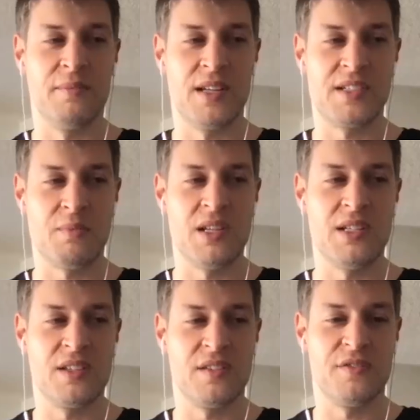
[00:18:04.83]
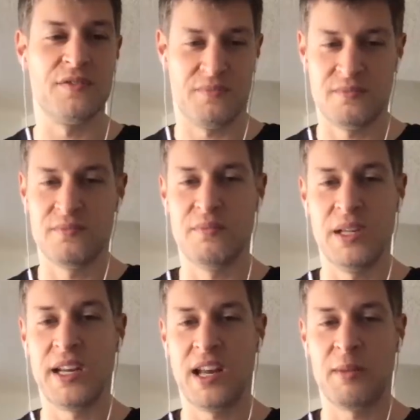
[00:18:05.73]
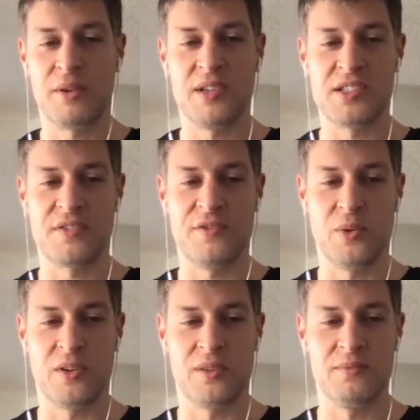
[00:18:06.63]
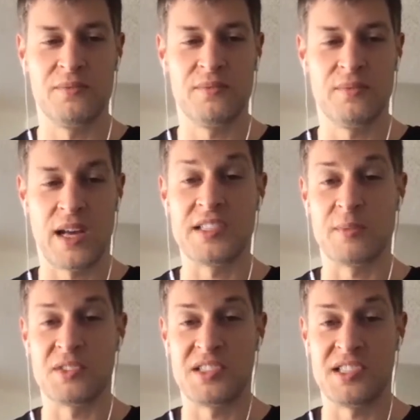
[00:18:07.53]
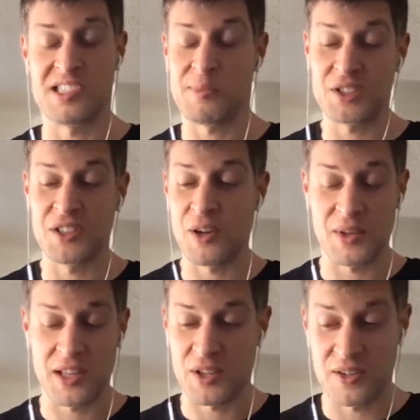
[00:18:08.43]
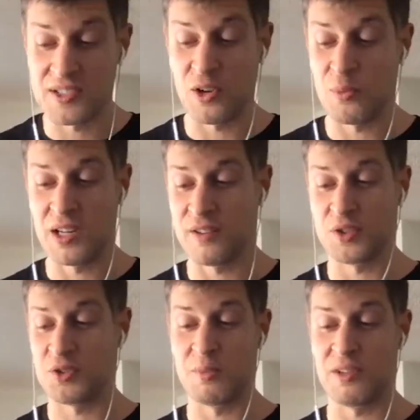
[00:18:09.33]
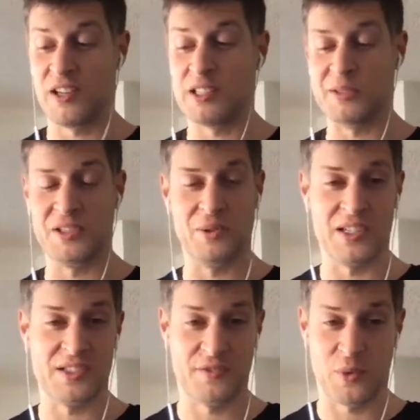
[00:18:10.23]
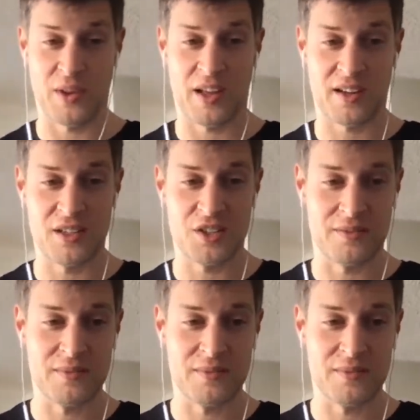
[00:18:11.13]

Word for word: as a means of mitigating my risk for Alzheimer's disease, especially knowing that there is no meaningful treatment available to us for that condition.